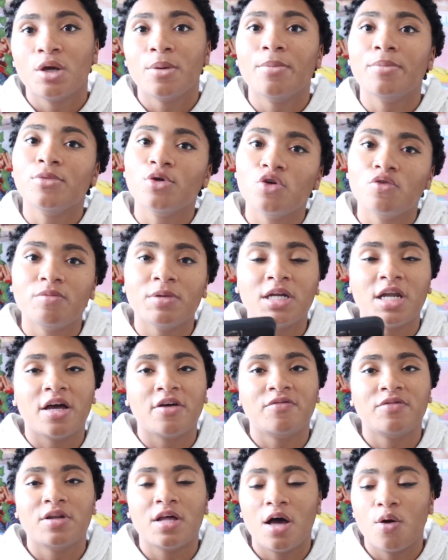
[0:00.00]
movement
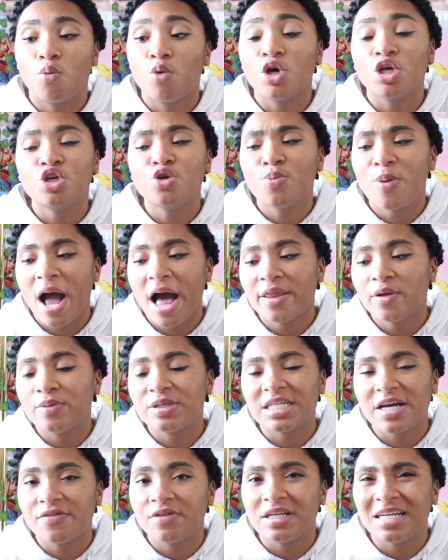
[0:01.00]
of, well, you probably
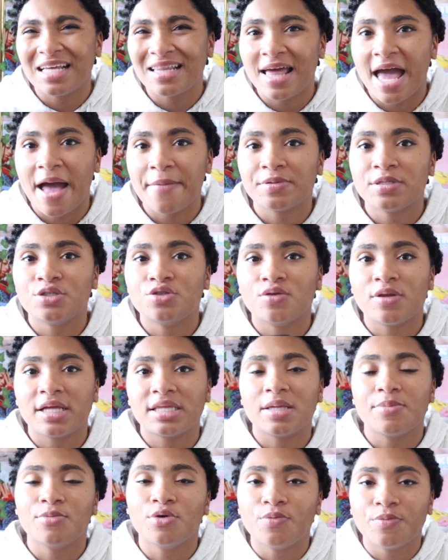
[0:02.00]
would definitely need the app to do
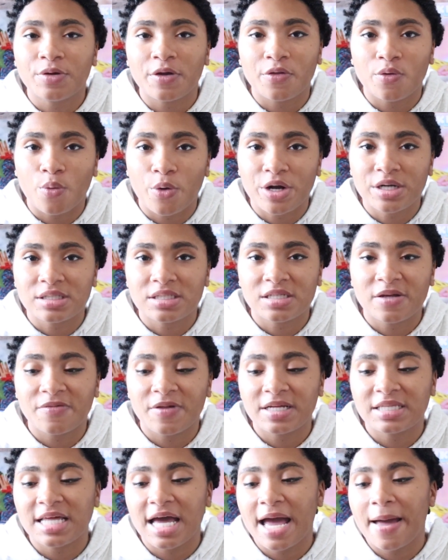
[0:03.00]
like the movement of the words and stuff
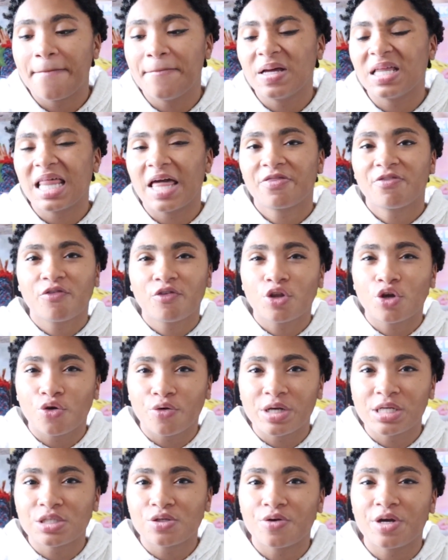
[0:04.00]
like that, but like for the
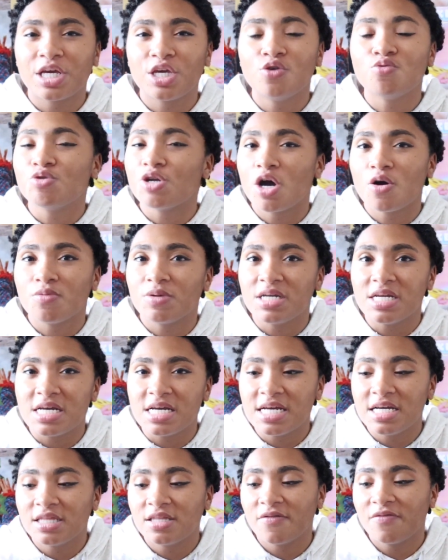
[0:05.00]
green screen you don't
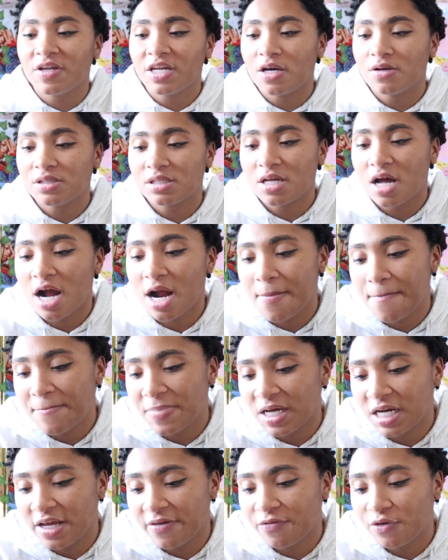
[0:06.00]
need the Video Star.
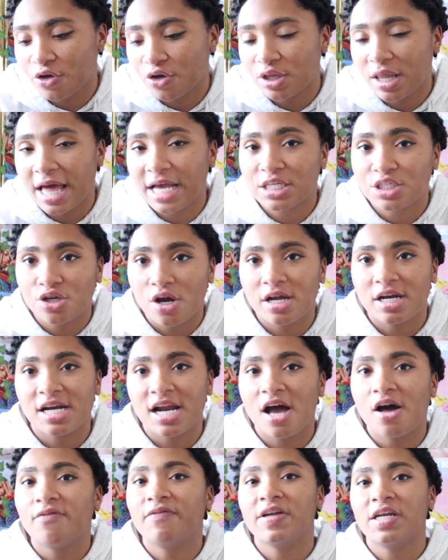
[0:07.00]
But if you're like starting
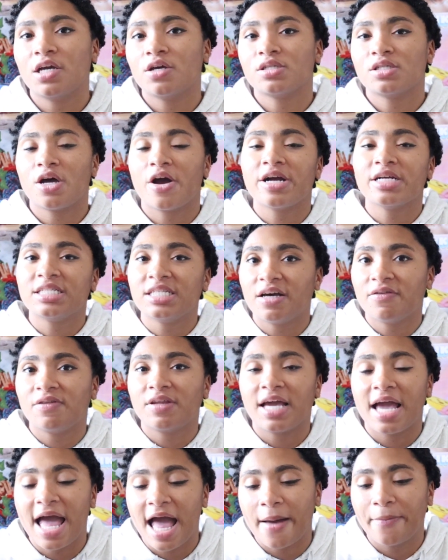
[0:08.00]
out, Video Star is
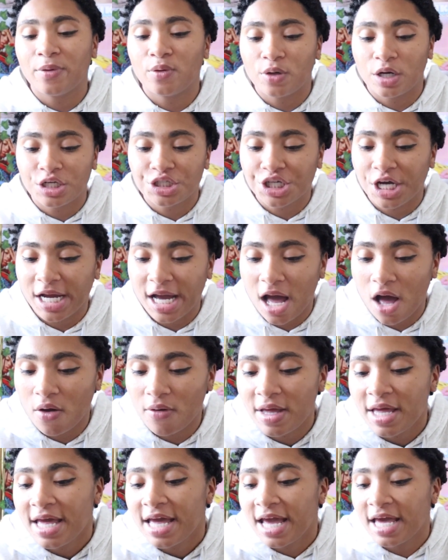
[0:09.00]
definitely an app you want to check
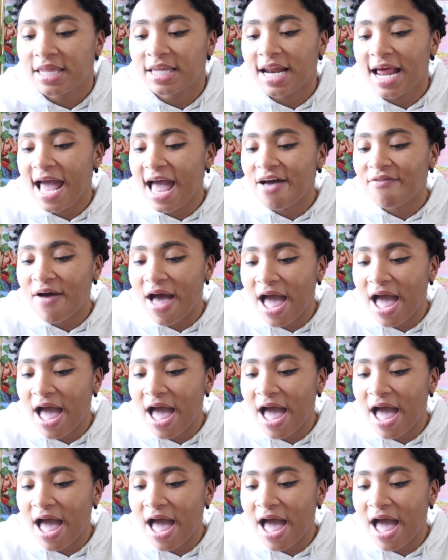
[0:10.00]
out. And then I have